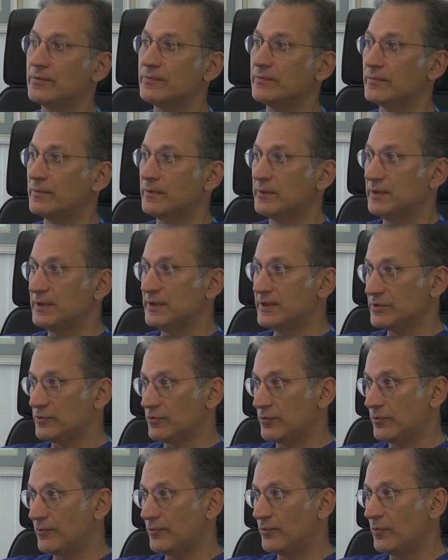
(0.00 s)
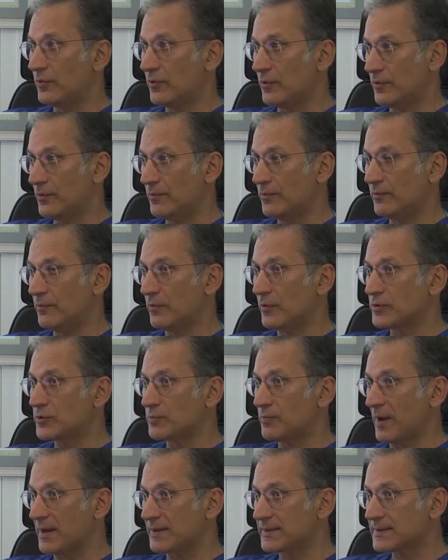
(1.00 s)
of his or her voice
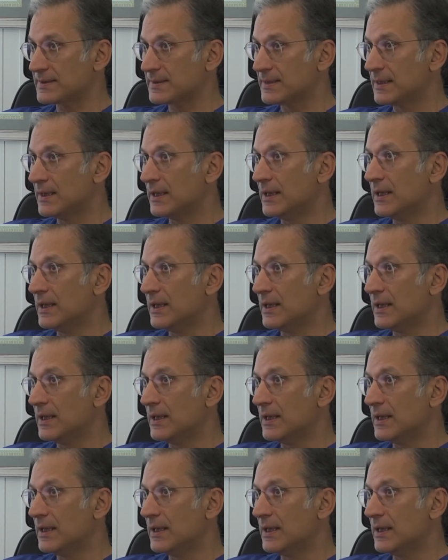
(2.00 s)
box.